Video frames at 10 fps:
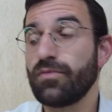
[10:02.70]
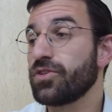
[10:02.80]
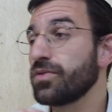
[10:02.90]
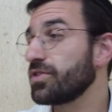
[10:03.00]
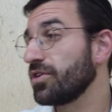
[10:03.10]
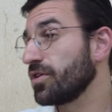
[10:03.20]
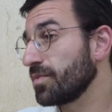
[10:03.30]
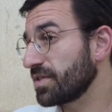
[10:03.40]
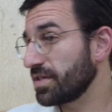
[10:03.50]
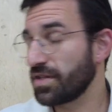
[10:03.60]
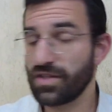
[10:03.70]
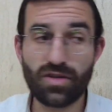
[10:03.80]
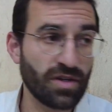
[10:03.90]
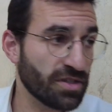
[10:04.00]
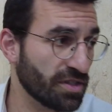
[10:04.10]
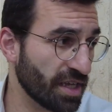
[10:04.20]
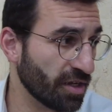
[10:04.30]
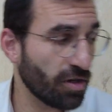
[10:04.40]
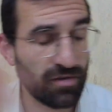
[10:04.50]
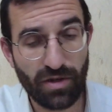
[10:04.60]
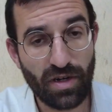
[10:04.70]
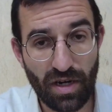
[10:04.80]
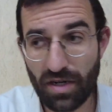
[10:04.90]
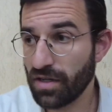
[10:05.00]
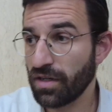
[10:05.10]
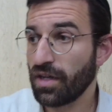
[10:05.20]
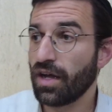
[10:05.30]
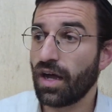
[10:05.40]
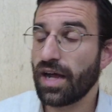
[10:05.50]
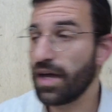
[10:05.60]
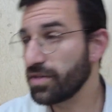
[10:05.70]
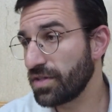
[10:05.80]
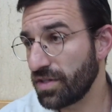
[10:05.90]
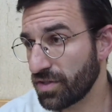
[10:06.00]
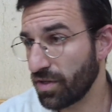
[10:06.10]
from Jerusalem. It says that he's going to take over our houses,